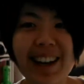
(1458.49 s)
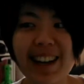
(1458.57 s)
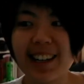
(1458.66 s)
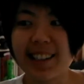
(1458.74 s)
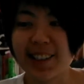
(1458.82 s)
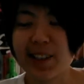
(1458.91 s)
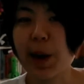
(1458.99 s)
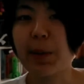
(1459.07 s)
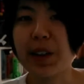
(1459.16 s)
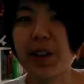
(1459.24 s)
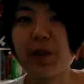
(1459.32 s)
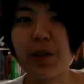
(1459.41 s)
stopping
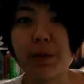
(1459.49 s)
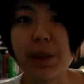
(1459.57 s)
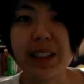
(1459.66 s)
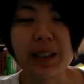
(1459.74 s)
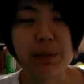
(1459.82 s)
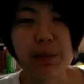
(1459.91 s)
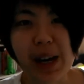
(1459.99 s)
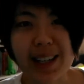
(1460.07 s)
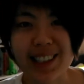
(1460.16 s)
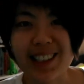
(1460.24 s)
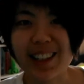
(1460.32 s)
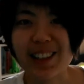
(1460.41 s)
you from being the best
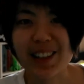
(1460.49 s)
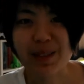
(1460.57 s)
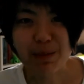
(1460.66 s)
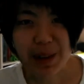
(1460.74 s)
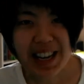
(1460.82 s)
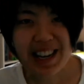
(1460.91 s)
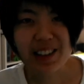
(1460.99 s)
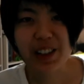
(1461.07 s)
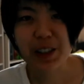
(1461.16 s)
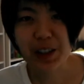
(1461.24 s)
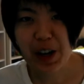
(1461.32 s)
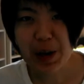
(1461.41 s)
that you can be in your
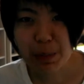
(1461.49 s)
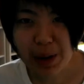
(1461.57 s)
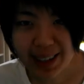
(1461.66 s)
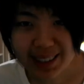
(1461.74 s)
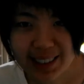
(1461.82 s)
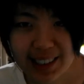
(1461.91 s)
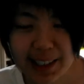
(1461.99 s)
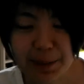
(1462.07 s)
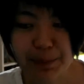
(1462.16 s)
creative practice,